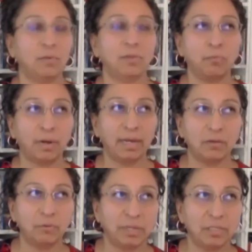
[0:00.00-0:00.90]
the
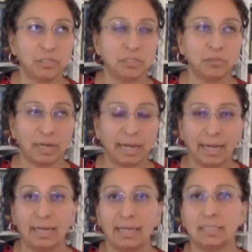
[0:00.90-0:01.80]
right questions are
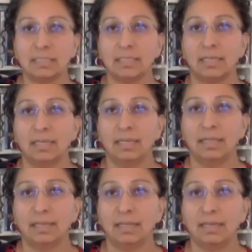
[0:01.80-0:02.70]
asked,
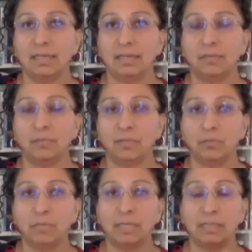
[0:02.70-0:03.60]
then when you
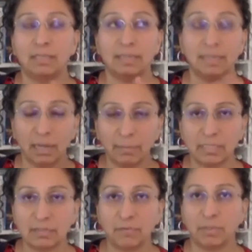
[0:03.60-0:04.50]
get the
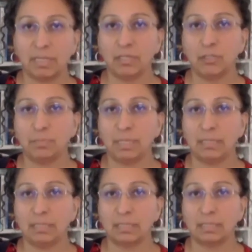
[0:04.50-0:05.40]
dynamics of the relationship that
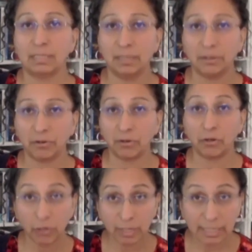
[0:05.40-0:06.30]
is
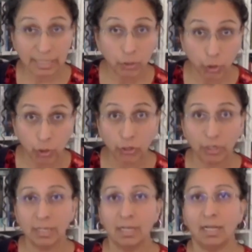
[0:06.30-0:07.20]
clearer,
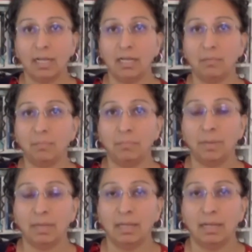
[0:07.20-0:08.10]

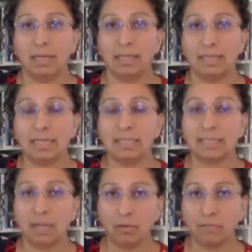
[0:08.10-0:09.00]
I think it's
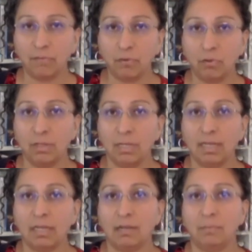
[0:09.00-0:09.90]
helpful.
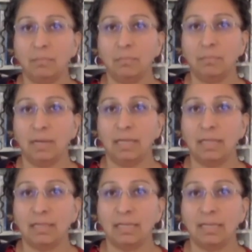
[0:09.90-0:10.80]
I
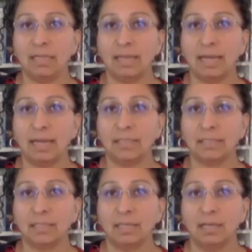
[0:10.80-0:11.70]
think that
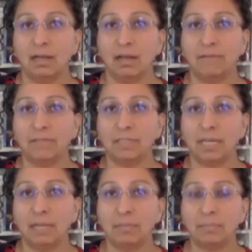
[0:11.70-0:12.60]

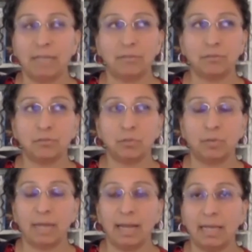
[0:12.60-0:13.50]
oftentimes pastors don't
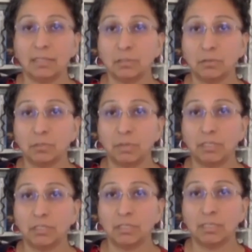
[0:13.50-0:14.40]
want to ask those
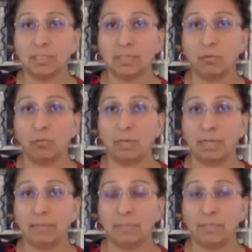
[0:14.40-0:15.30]
questions because they don't want
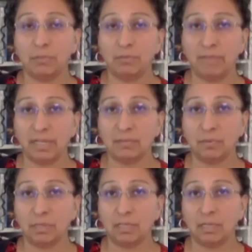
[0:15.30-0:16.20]
to be too invasive
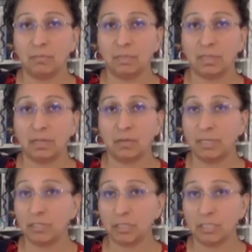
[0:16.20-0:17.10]
with the
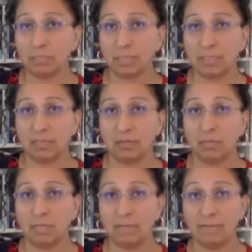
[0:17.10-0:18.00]
questions, because they
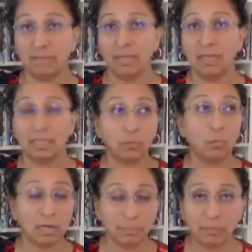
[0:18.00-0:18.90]
want
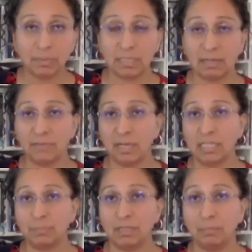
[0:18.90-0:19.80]
to be able to give the
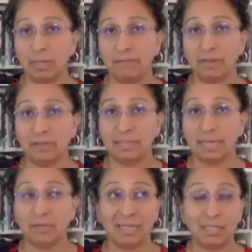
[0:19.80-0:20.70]
husband the benefit of the
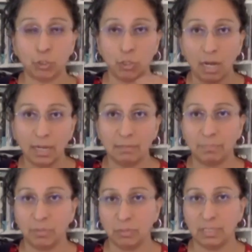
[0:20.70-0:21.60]
doubt that he's not
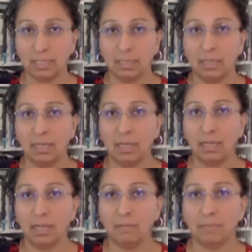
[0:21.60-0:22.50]
abusing.
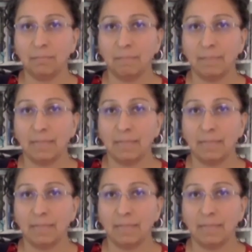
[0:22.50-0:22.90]
And